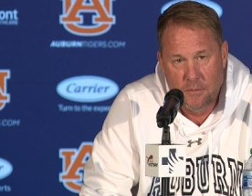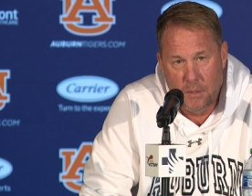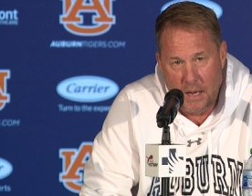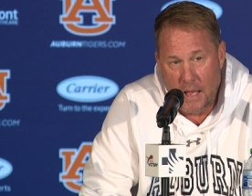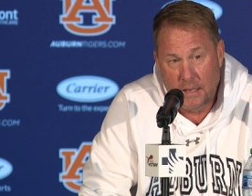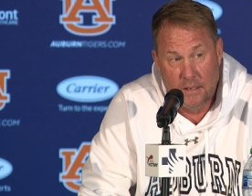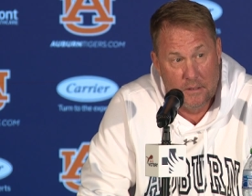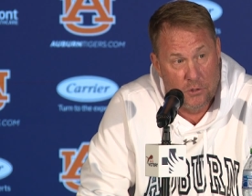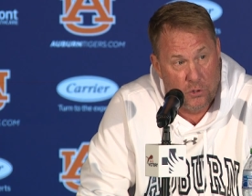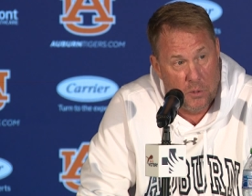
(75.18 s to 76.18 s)
man, I
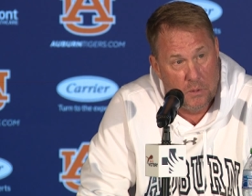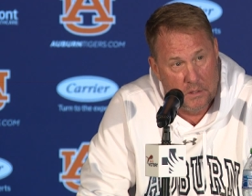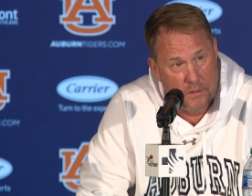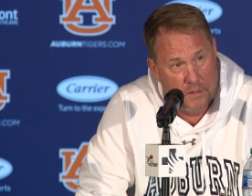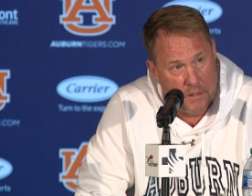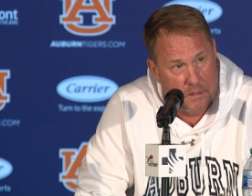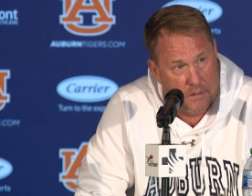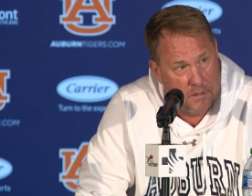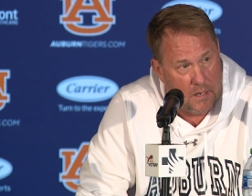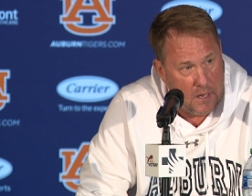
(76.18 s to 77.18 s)
could contribute to
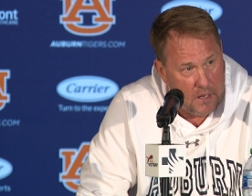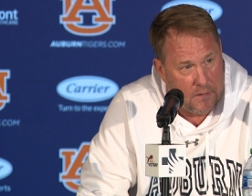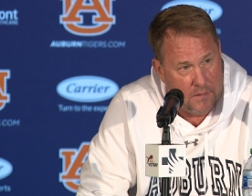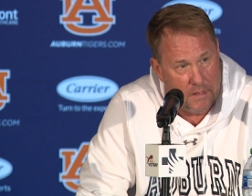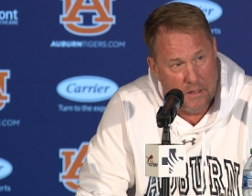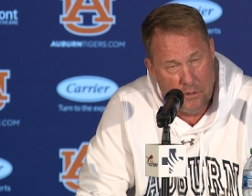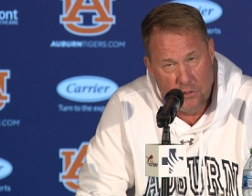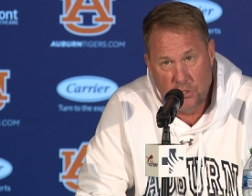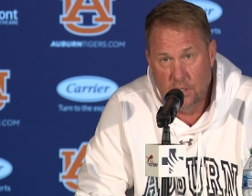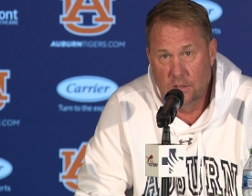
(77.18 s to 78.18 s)
this, and the
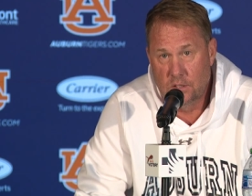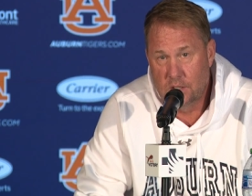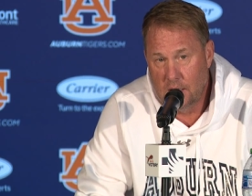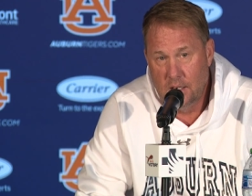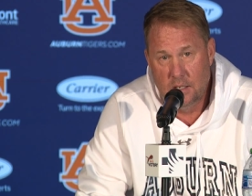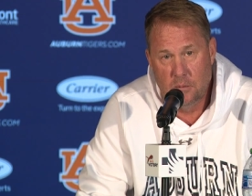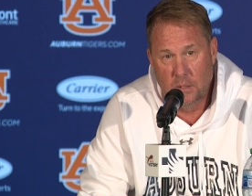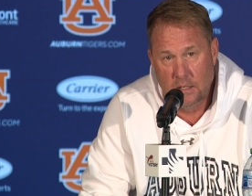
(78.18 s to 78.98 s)
energy in the stadium